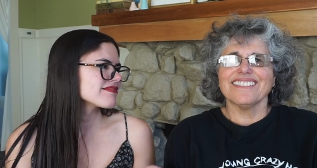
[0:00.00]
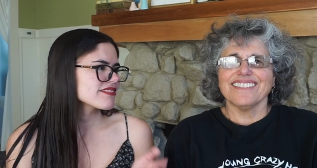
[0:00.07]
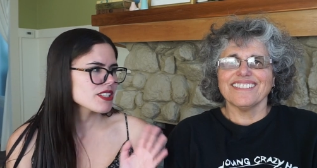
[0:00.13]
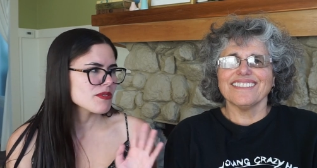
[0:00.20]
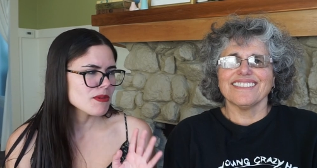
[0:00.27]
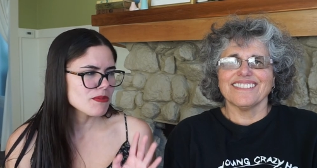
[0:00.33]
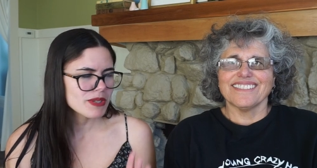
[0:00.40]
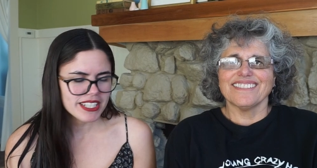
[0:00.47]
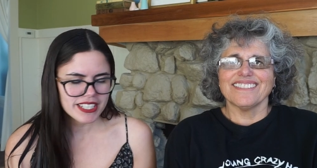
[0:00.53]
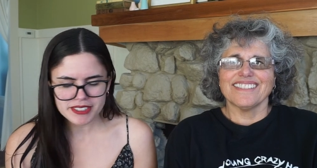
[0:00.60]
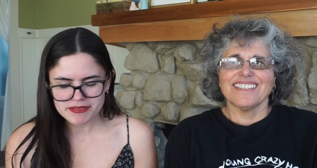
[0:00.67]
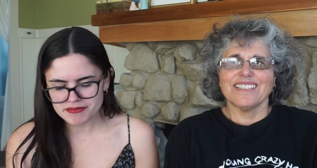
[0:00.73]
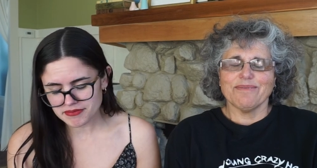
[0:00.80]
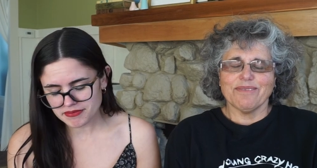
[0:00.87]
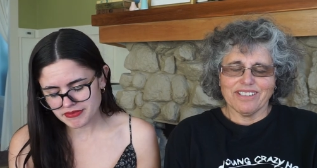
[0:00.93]
Speaker 1: double
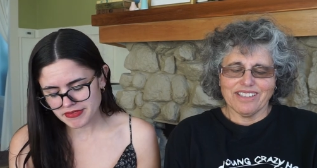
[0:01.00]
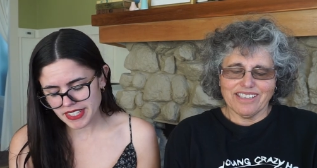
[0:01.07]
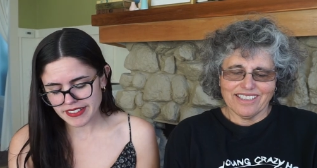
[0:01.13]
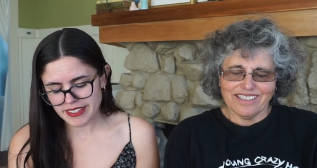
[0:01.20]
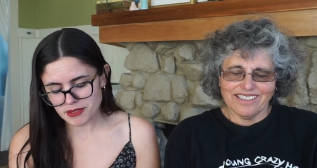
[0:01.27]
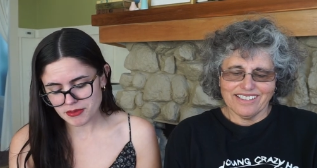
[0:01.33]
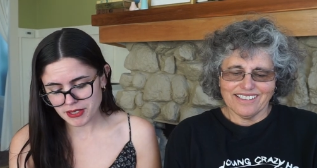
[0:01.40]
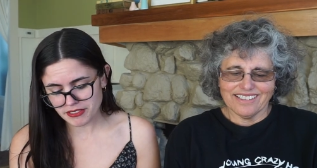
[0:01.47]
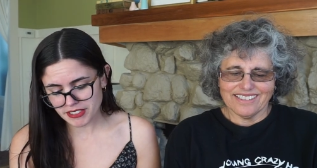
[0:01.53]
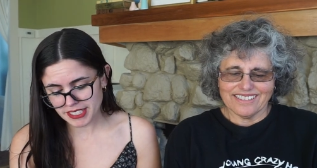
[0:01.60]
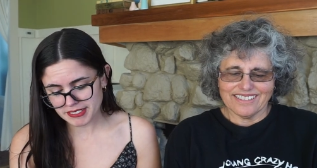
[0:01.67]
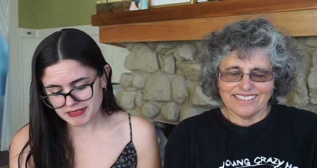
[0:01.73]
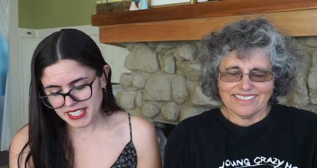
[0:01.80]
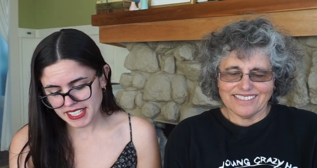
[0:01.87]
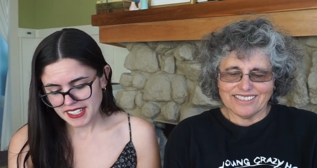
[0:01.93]
breakup. Double, yeah. Oh, that's pretty
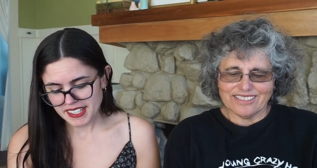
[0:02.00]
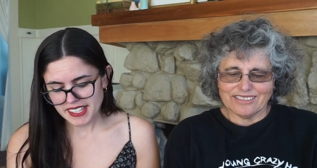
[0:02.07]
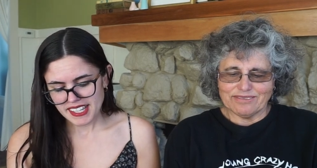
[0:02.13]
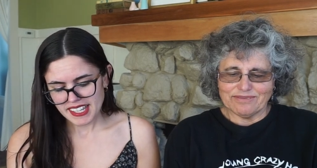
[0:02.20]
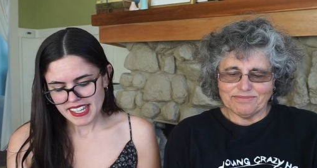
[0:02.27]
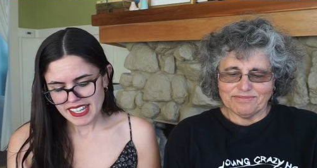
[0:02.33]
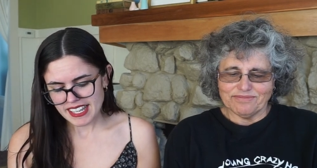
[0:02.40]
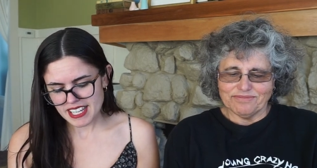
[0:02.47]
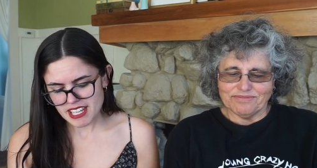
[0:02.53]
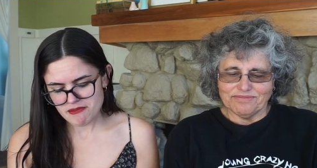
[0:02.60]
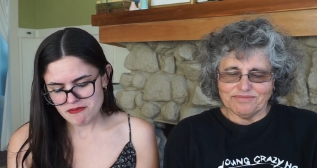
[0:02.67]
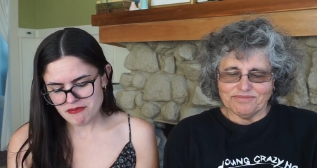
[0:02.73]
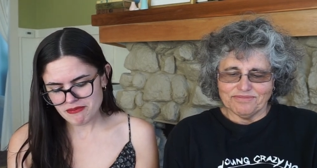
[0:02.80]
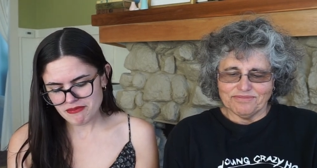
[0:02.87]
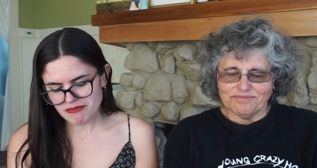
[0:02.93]
funny.
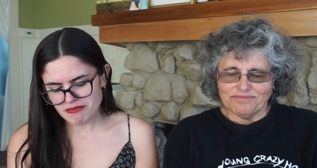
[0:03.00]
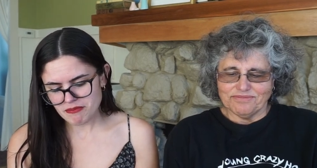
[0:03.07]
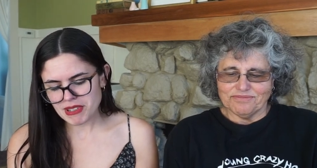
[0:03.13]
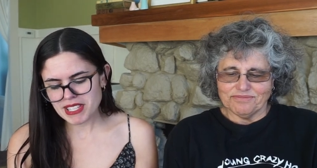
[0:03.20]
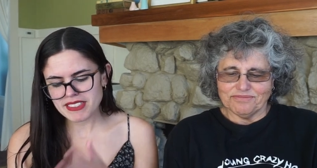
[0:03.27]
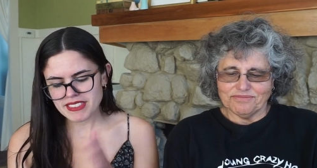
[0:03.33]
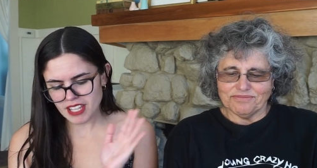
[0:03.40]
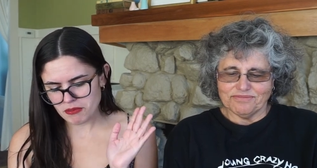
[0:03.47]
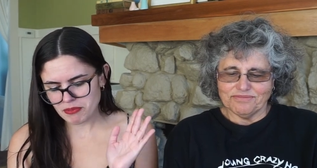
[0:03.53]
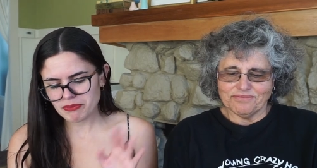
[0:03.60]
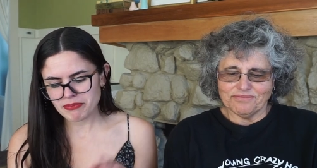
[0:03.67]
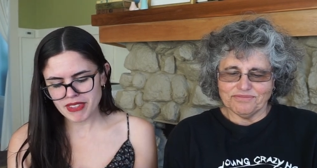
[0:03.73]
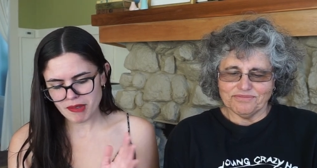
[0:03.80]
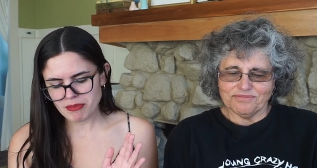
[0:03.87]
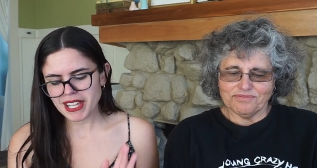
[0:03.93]
Um, but they
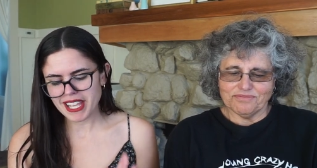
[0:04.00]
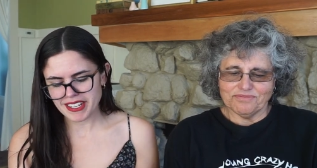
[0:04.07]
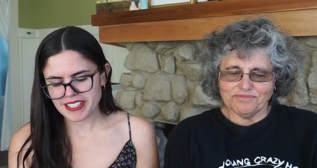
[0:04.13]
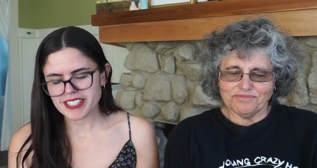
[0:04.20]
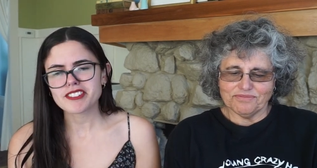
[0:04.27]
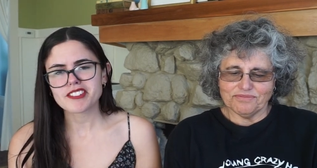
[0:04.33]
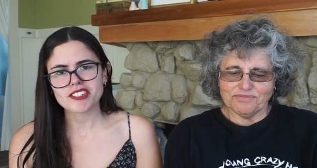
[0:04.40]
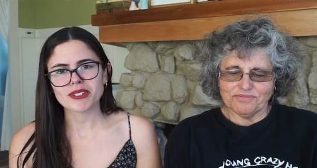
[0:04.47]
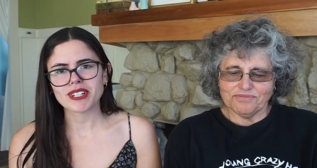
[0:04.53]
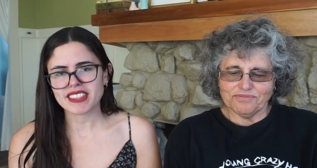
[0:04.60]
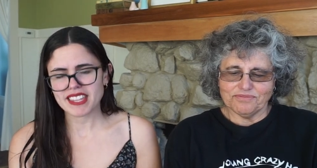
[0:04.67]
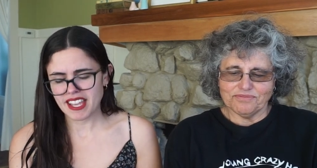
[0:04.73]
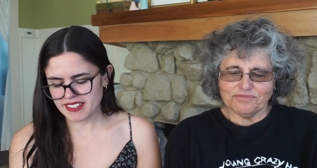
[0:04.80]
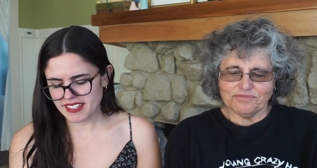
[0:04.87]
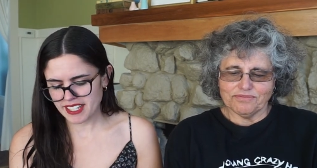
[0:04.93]
they plan to do
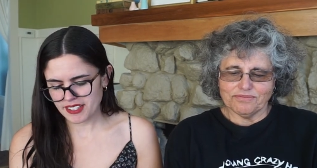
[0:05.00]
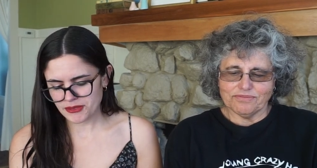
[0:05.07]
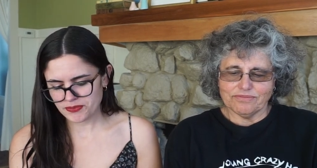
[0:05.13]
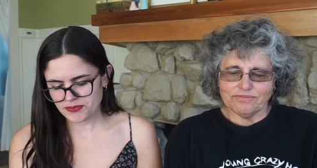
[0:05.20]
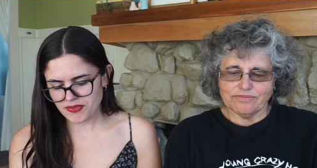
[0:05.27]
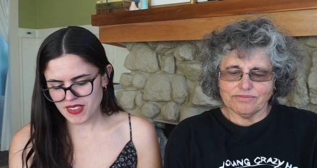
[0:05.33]
it that night,